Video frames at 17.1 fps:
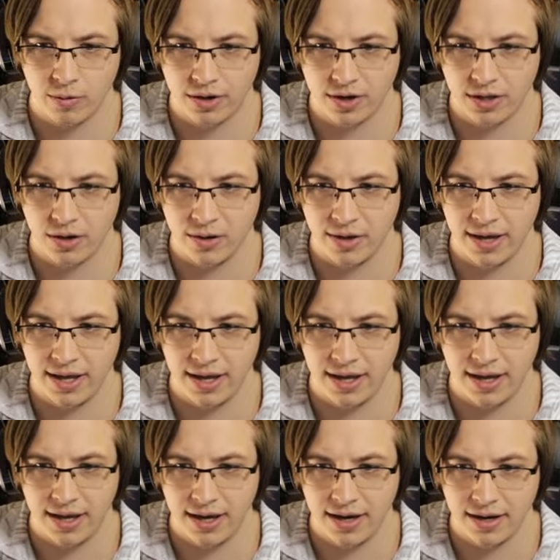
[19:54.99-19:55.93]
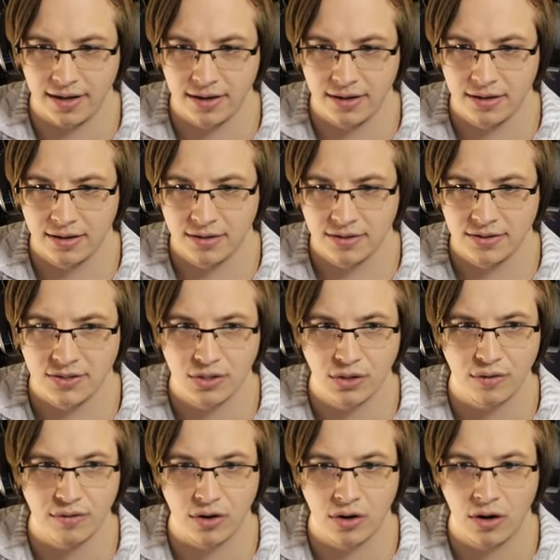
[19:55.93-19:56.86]
going to go ahead.
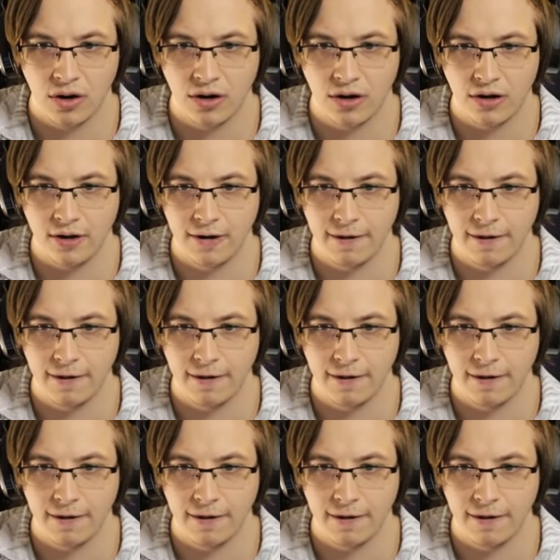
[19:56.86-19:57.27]
Silver heart.